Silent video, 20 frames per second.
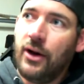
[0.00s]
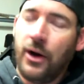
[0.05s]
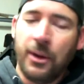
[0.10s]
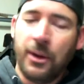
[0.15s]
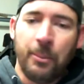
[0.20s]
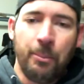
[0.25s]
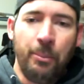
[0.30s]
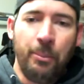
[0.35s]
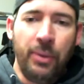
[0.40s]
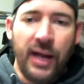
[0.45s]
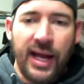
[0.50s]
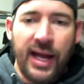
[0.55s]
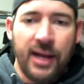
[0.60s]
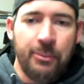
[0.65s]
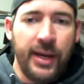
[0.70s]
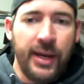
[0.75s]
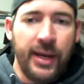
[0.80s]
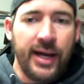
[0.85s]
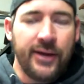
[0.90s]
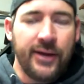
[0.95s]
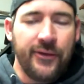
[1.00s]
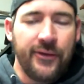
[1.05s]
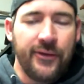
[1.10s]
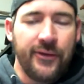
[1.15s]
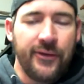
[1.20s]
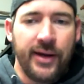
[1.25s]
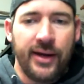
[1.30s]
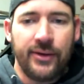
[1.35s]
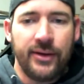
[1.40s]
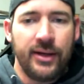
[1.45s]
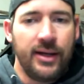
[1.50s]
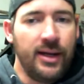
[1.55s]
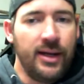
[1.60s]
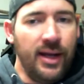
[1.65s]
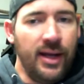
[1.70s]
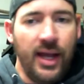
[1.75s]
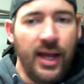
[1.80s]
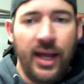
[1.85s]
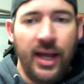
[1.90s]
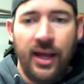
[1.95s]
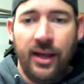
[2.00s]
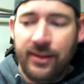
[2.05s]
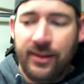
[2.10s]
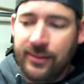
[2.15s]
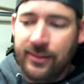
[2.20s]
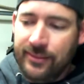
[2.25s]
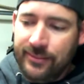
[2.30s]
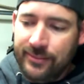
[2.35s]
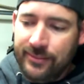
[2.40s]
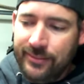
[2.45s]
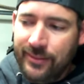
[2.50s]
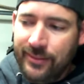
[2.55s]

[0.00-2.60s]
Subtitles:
on a black background. And